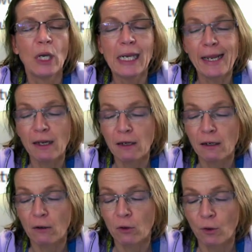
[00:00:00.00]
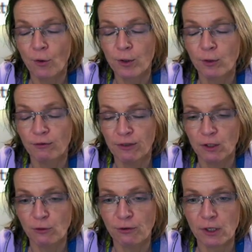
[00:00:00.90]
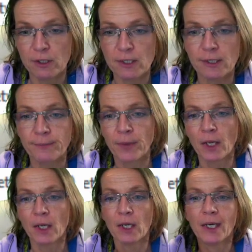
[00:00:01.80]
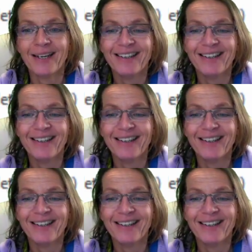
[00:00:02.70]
to link audio and video files.